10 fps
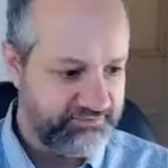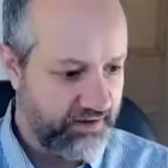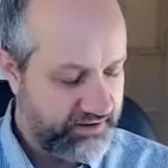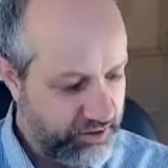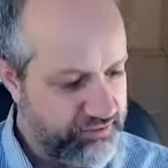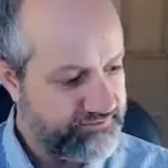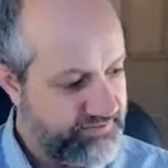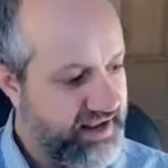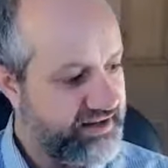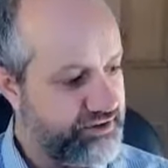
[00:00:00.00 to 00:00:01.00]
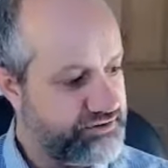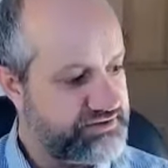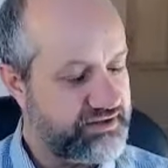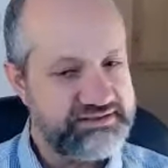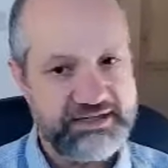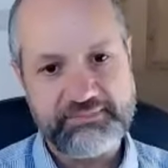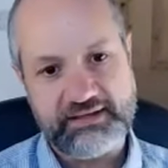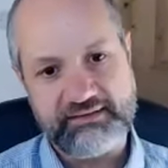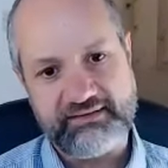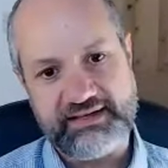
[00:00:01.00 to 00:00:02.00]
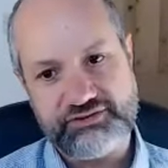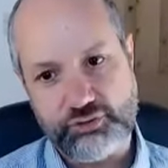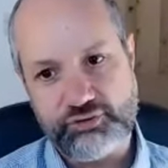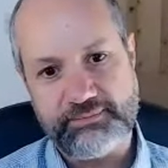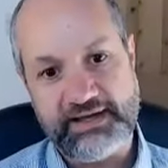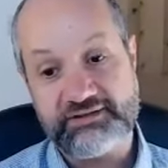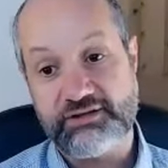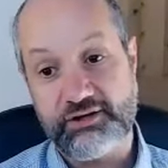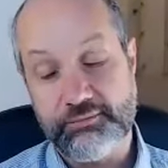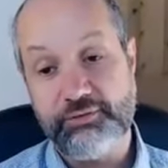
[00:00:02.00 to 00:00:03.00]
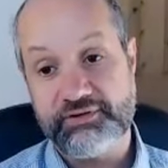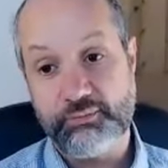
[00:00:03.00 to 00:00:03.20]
I know that values are something that they talk about a lot more